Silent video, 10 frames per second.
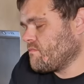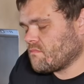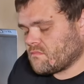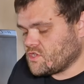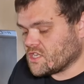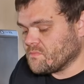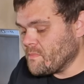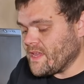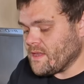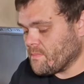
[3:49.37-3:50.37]
just
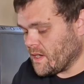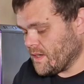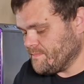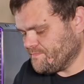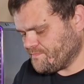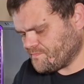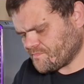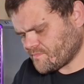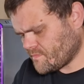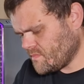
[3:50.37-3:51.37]
me, but
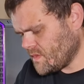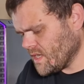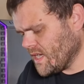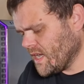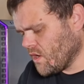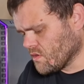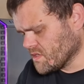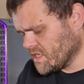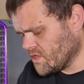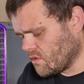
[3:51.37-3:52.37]
I
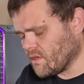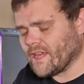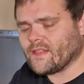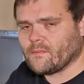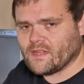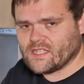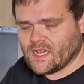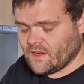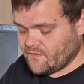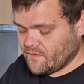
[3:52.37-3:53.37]
honestly don't like them
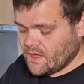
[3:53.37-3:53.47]
myself.